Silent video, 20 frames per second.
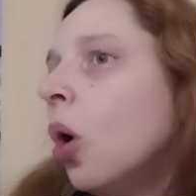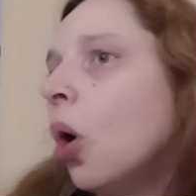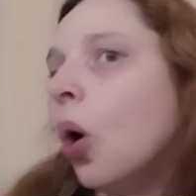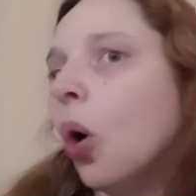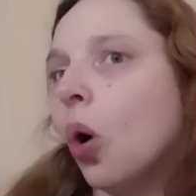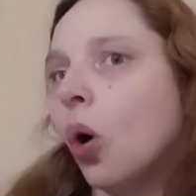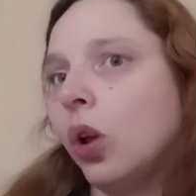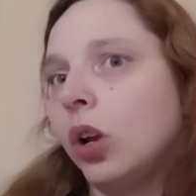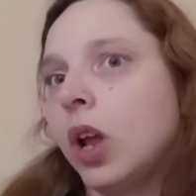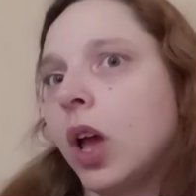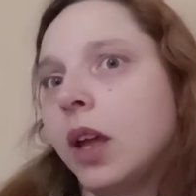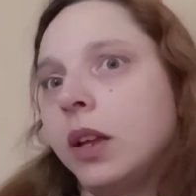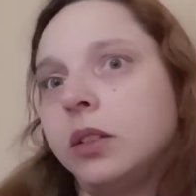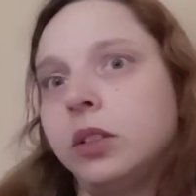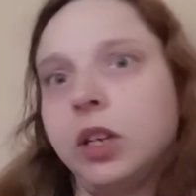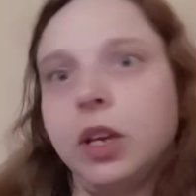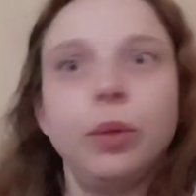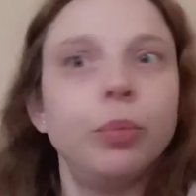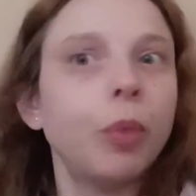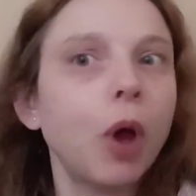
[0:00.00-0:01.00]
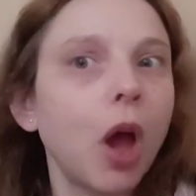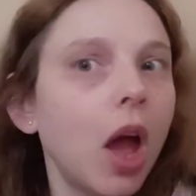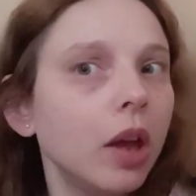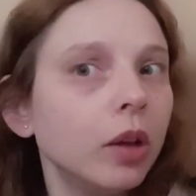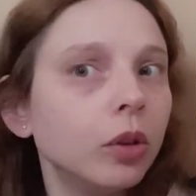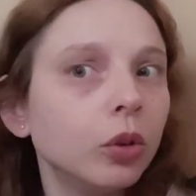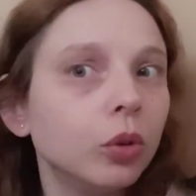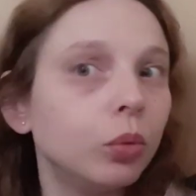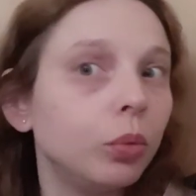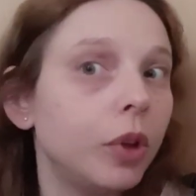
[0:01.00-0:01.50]
or like nearby,
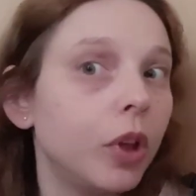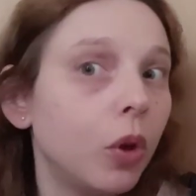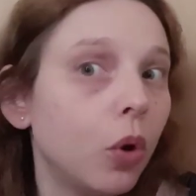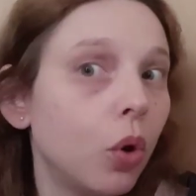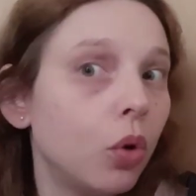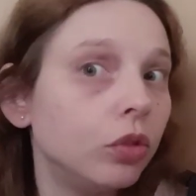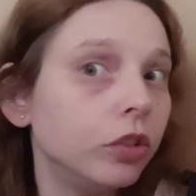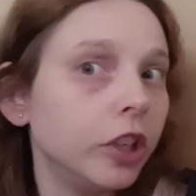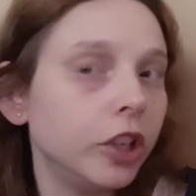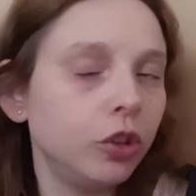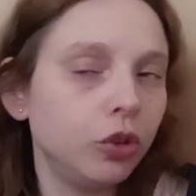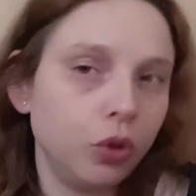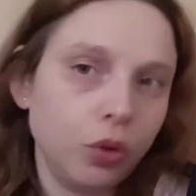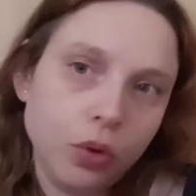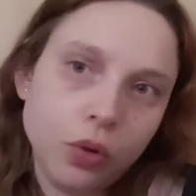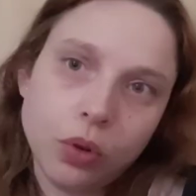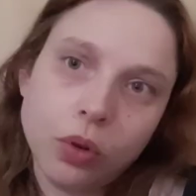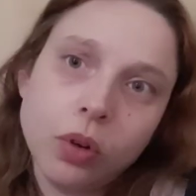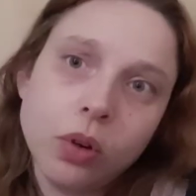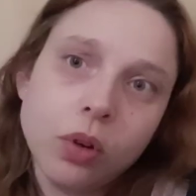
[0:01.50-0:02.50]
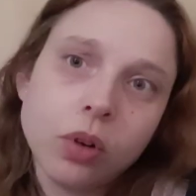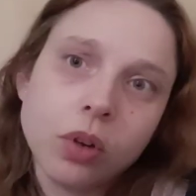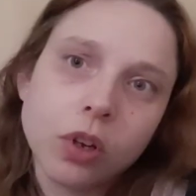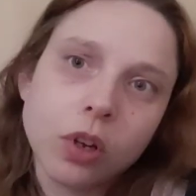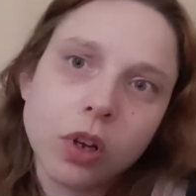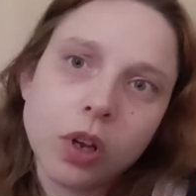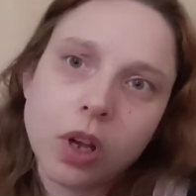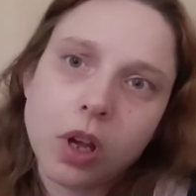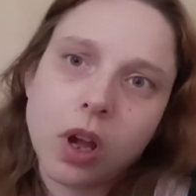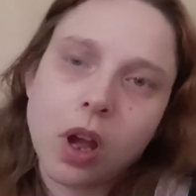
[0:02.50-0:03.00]
or in New York.
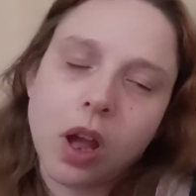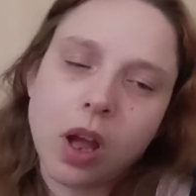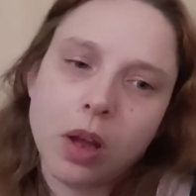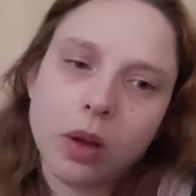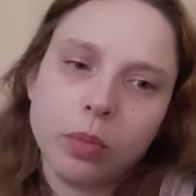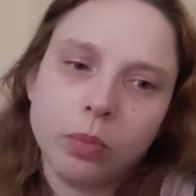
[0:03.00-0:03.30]
I